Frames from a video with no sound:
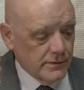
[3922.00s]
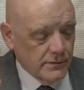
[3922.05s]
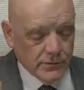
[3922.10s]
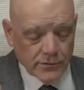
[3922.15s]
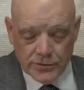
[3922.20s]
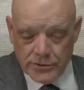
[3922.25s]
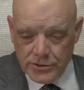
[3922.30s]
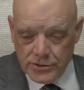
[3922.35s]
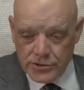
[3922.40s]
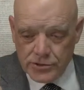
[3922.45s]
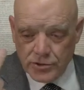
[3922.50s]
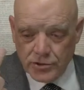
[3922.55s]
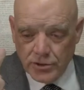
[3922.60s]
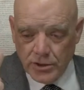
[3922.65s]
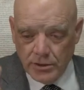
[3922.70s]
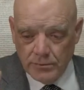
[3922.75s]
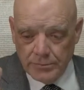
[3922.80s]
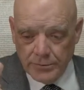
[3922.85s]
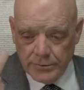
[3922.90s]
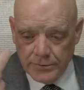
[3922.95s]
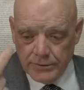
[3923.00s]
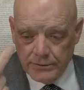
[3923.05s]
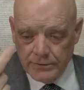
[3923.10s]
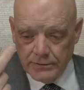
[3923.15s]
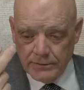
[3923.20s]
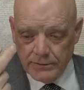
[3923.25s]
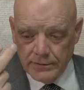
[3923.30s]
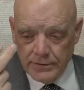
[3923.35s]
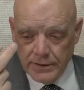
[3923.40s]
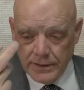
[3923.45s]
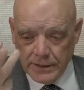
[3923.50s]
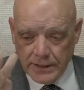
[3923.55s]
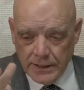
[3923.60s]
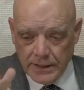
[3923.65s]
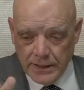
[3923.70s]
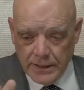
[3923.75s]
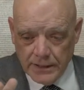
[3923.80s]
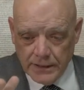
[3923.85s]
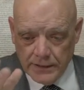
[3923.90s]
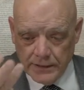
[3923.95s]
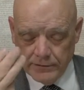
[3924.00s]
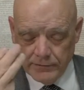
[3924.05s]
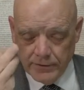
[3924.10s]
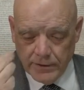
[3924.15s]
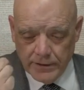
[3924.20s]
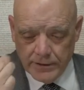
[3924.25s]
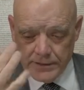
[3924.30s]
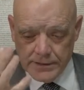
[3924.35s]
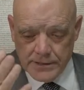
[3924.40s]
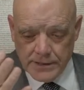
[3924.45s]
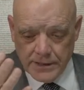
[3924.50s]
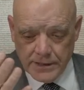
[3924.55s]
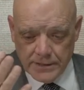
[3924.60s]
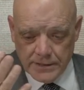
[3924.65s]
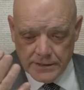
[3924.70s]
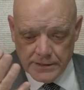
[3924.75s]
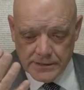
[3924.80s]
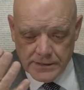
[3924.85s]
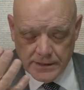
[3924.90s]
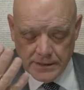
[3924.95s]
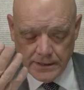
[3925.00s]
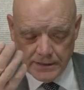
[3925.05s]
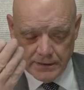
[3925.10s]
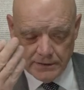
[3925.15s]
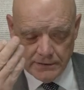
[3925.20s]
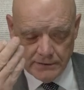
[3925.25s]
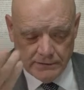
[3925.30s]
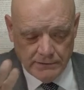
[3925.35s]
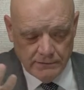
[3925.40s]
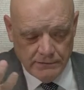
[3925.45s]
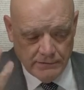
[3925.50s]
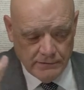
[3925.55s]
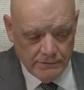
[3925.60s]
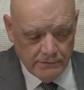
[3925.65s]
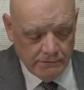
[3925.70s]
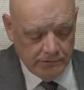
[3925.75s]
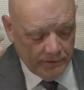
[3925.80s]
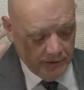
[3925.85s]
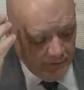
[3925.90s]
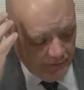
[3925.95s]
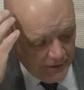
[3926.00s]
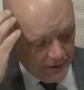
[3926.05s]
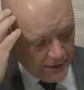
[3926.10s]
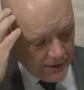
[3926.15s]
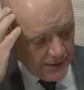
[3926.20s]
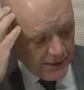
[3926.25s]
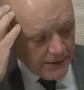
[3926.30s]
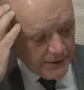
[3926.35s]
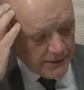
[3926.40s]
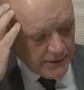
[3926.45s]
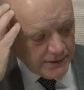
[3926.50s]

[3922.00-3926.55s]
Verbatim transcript: which is Trump, Nikki Haley, Ron DeSantis, and Vivek.